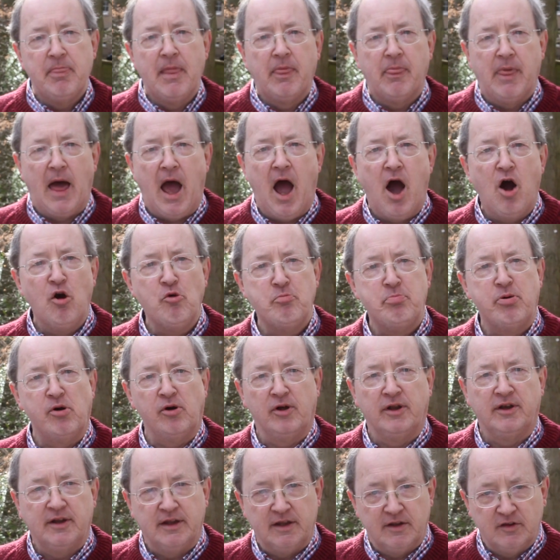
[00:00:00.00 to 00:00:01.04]
the whole
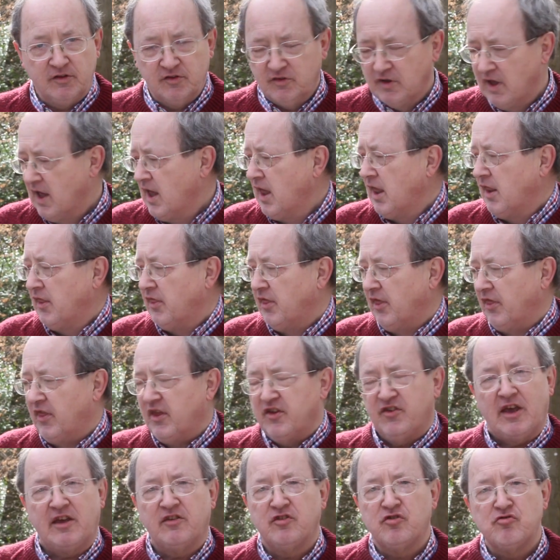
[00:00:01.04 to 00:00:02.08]
point is that
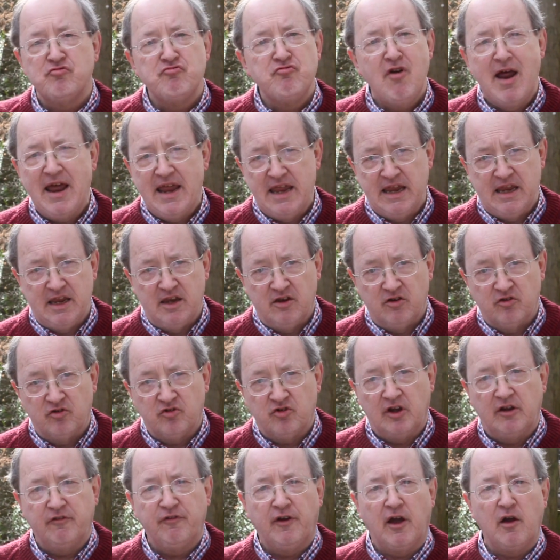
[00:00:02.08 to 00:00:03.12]
this has a range.
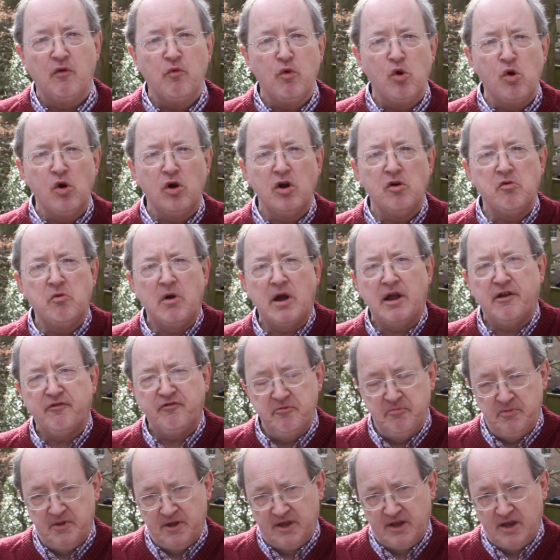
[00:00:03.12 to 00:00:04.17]
If I walk away
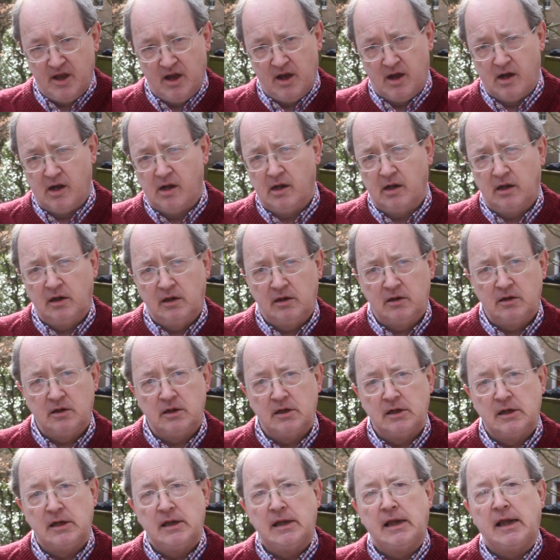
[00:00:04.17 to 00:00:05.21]
from the car,
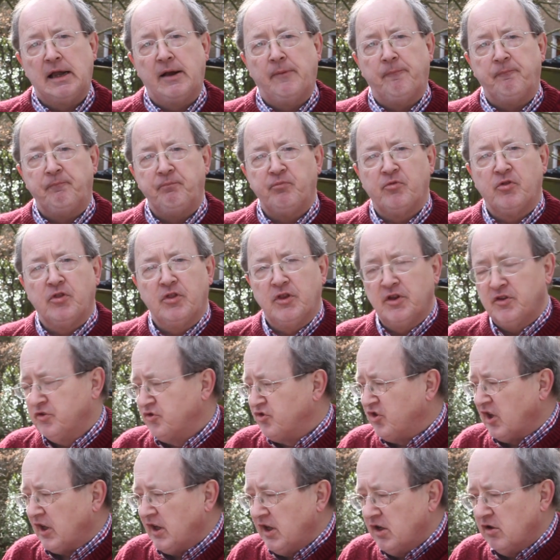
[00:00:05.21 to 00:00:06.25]
the
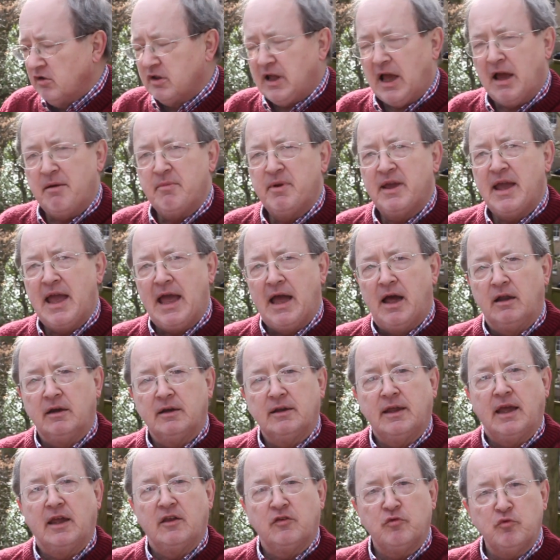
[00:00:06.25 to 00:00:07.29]
signal coming out
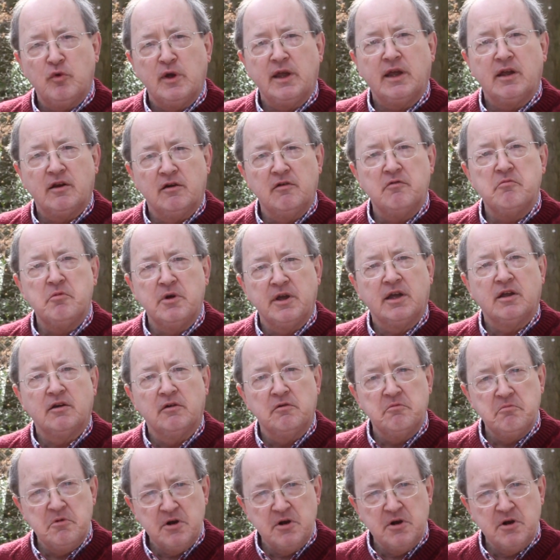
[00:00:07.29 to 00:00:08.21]
gets weaker and weaker and